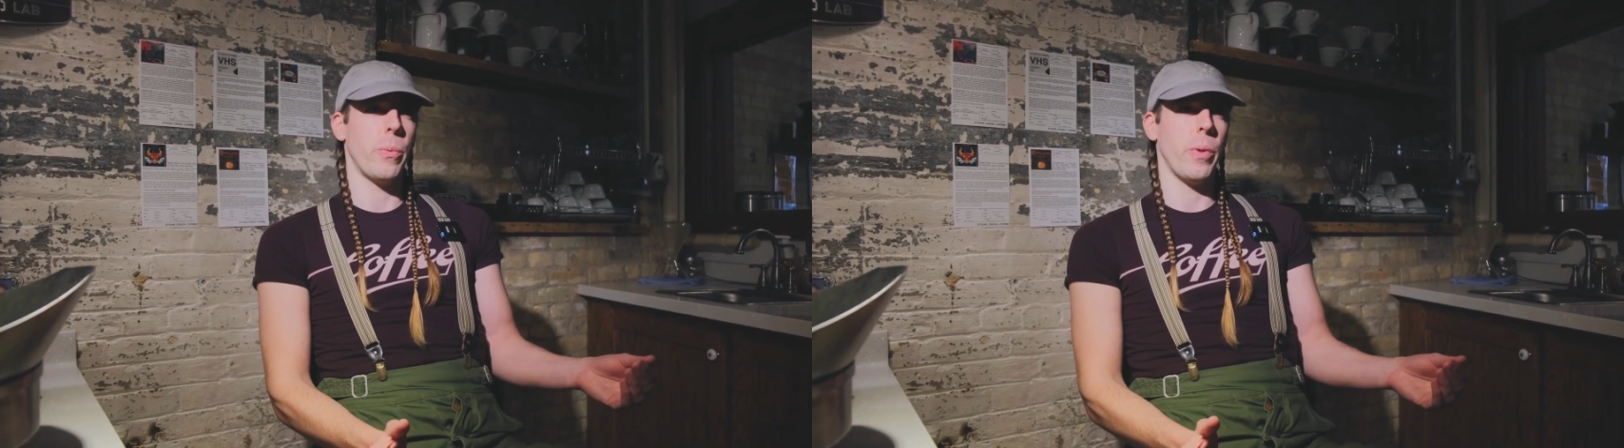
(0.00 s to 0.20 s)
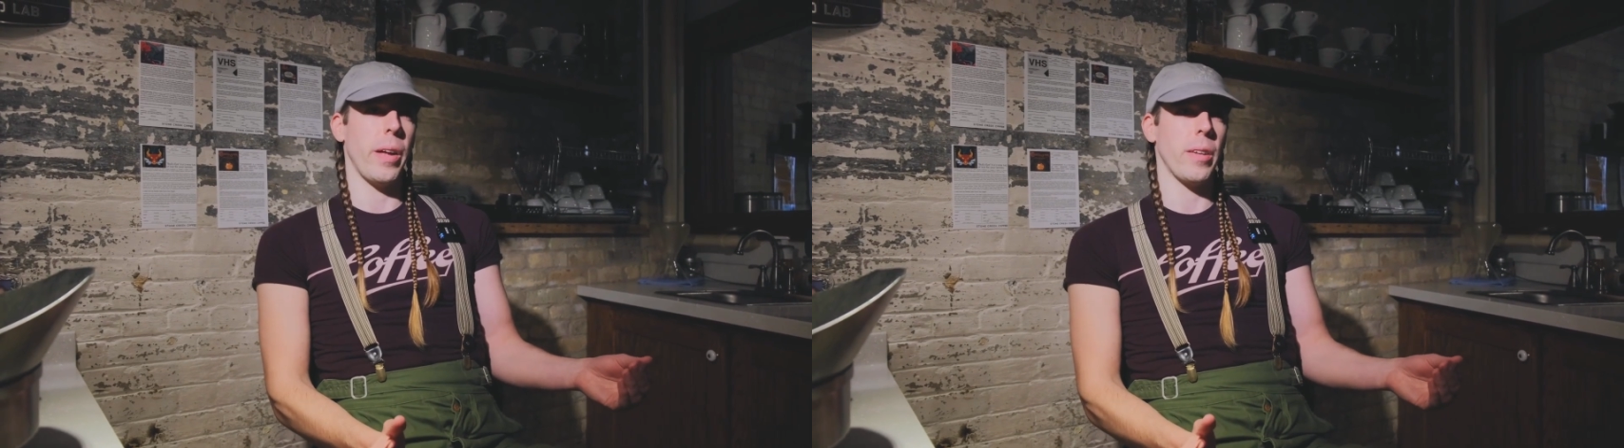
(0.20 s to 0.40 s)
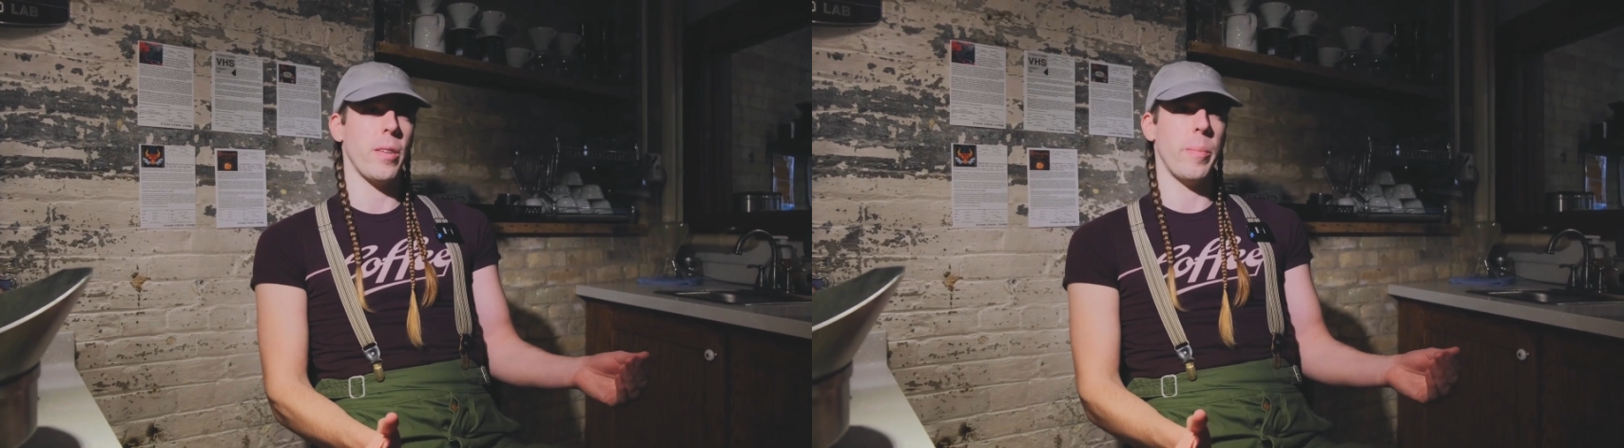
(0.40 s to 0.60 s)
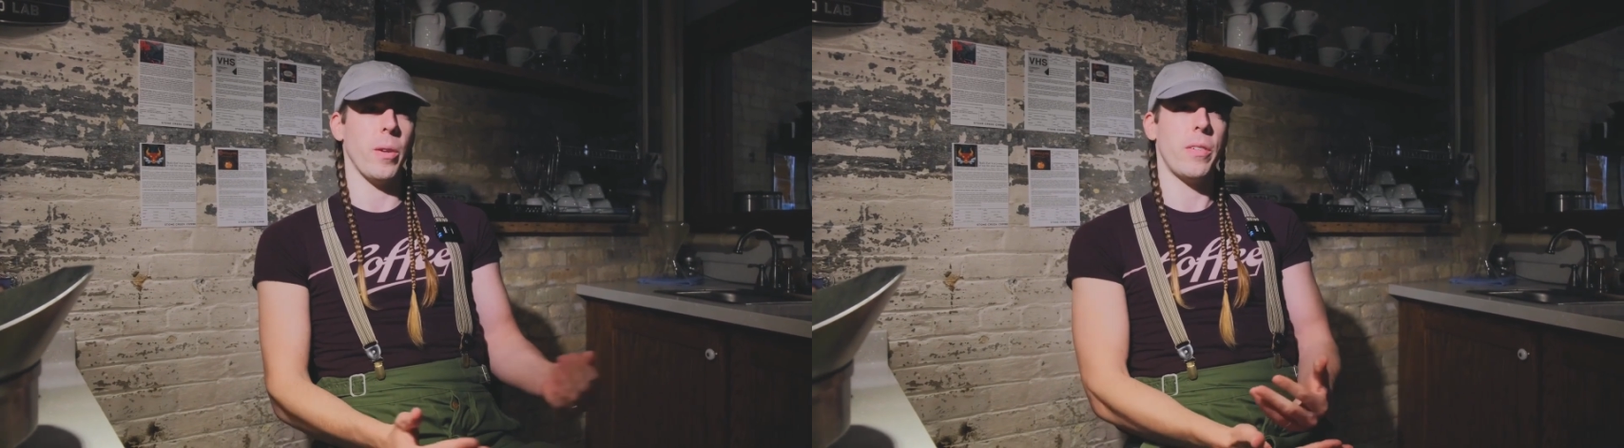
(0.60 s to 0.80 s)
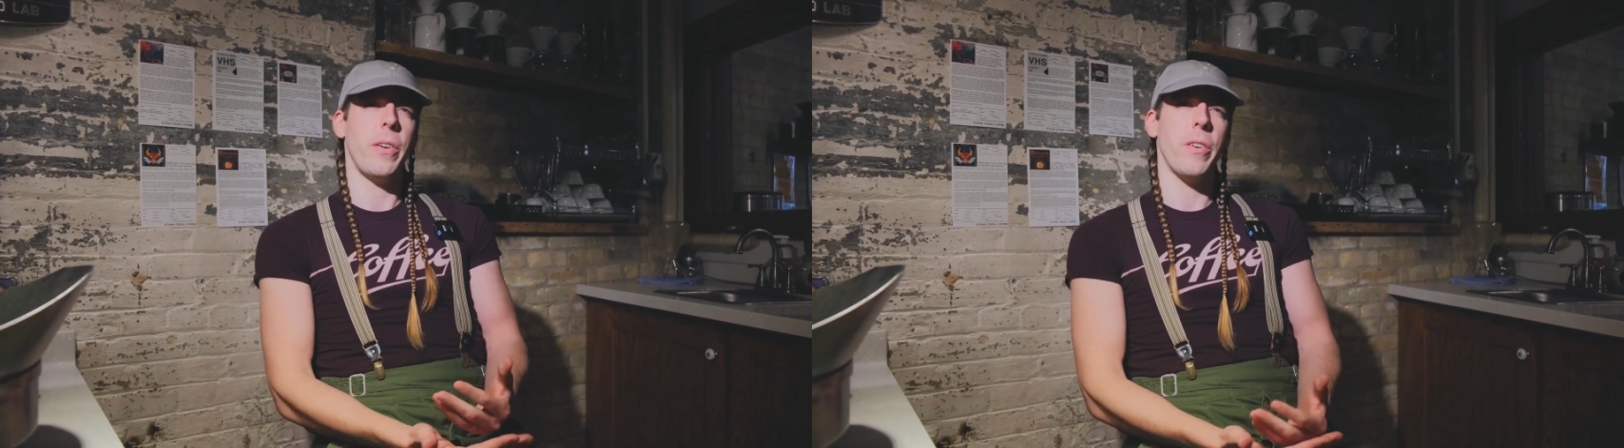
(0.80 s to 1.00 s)
like somehow
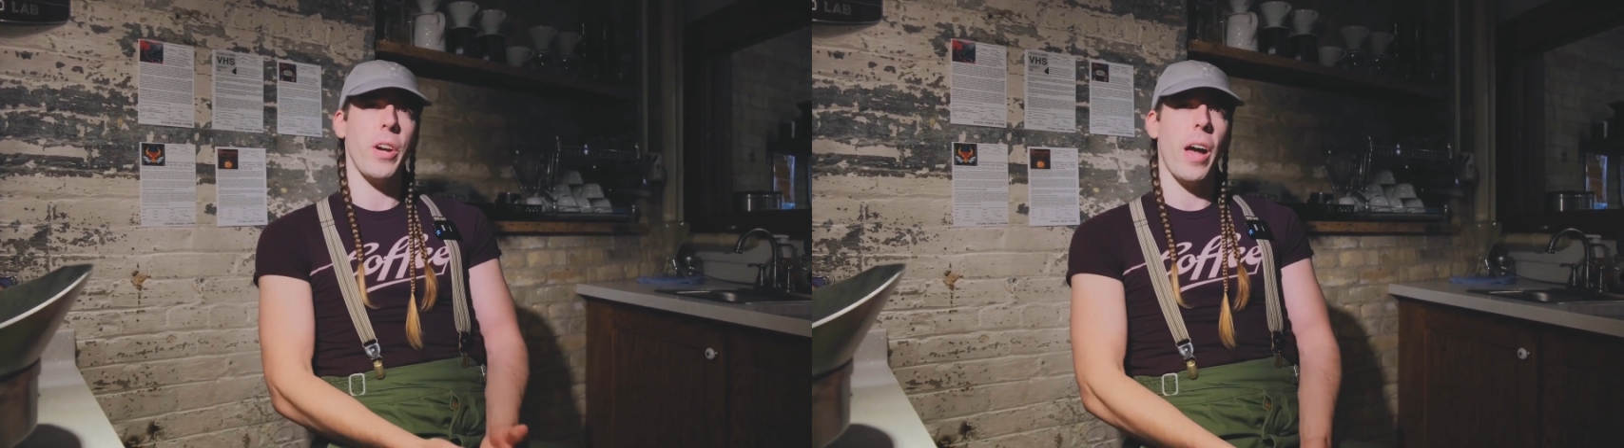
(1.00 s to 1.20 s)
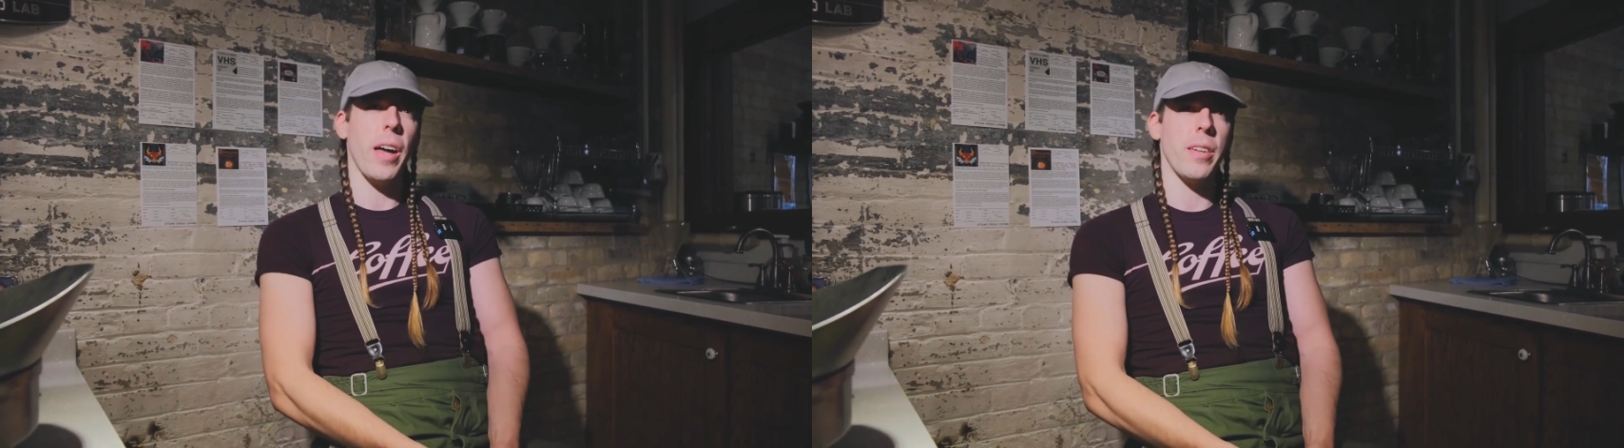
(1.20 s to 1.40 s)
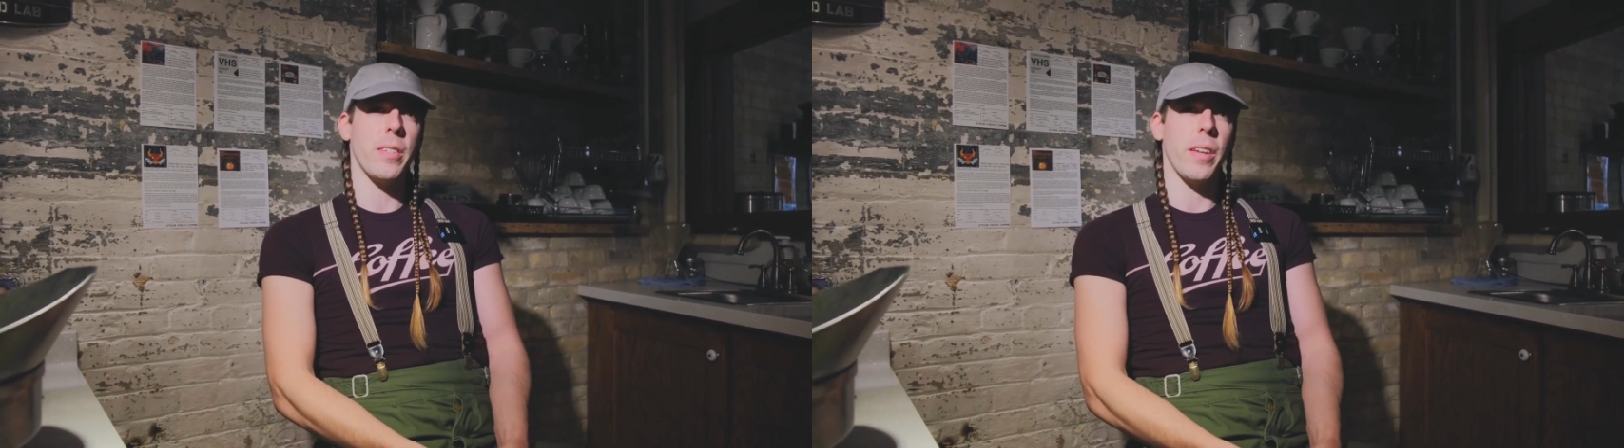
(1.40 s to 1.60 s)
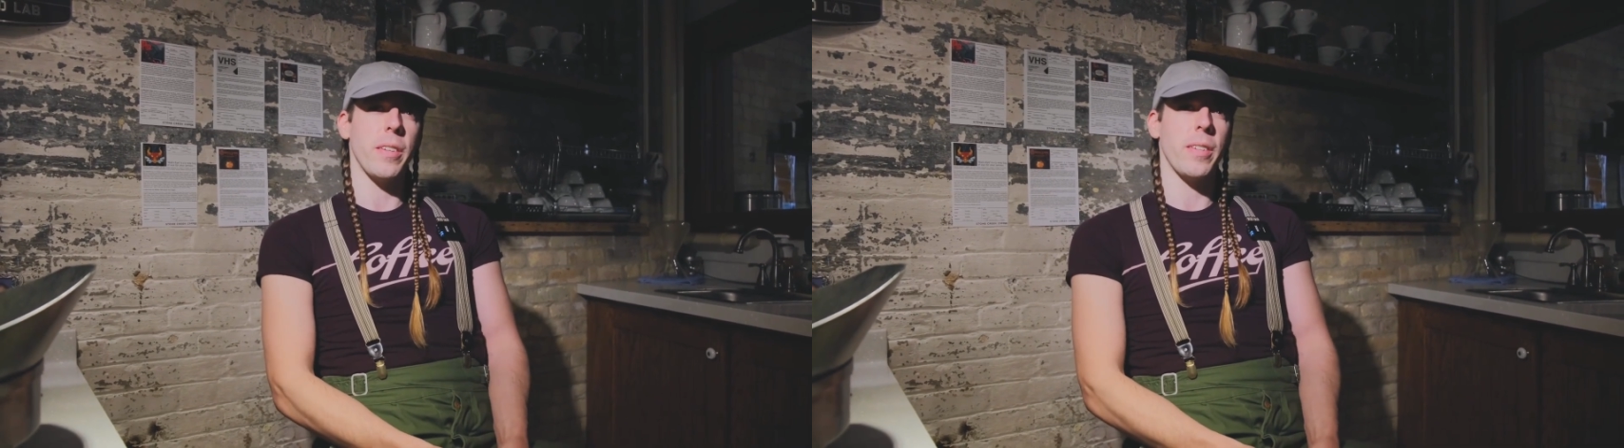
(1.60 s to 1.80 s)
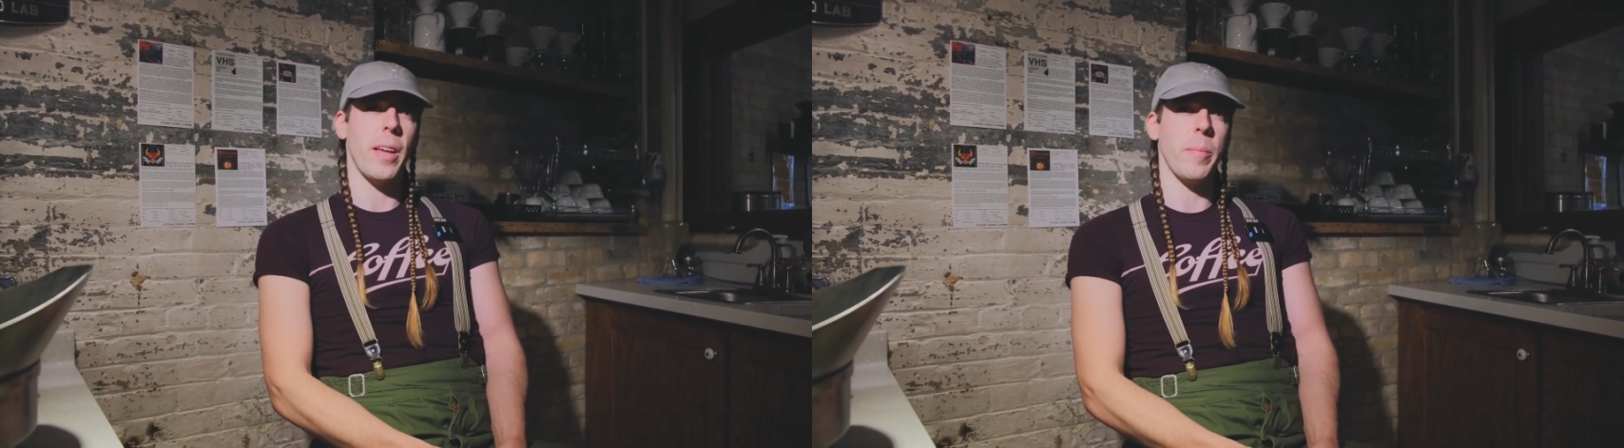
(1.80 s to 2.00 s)
synergize at
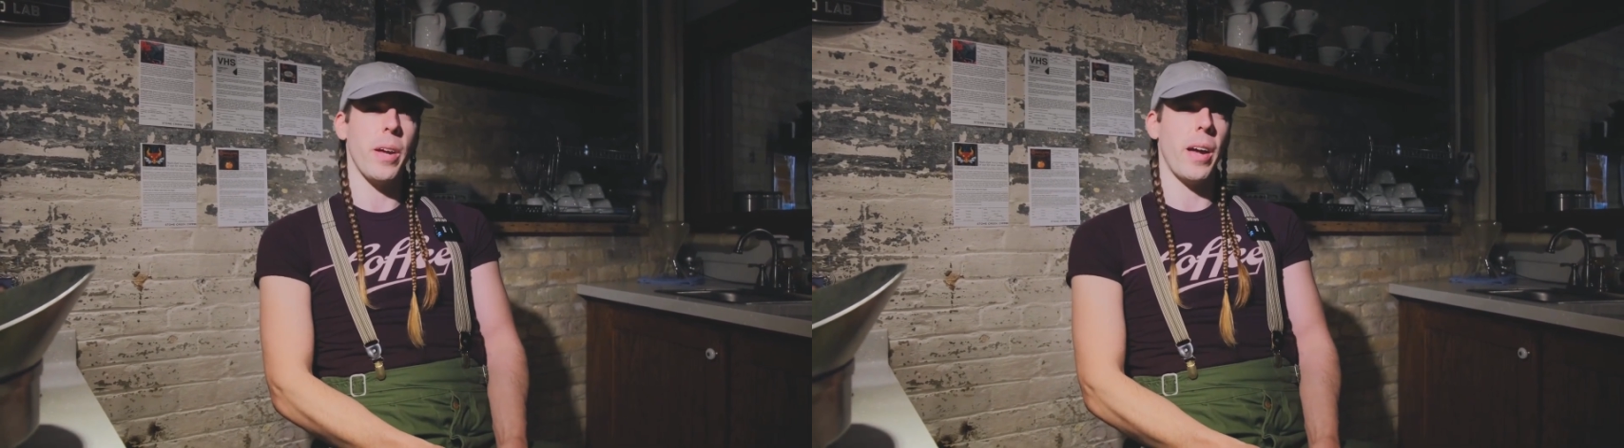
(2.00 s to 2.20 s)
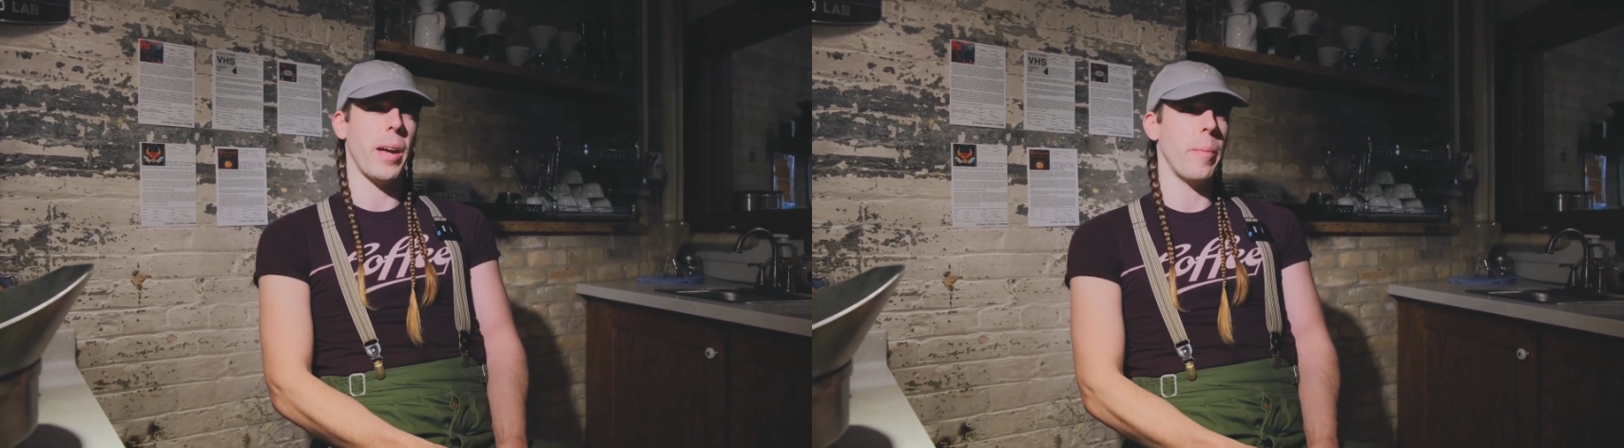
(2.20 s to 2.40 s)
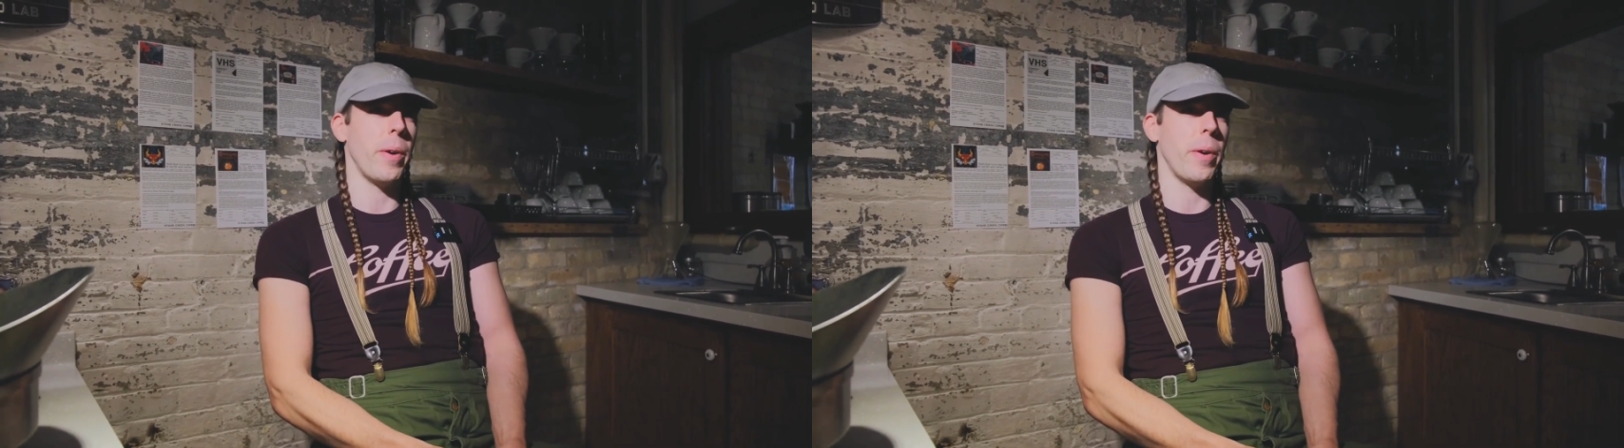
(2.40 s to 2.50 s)
the same time.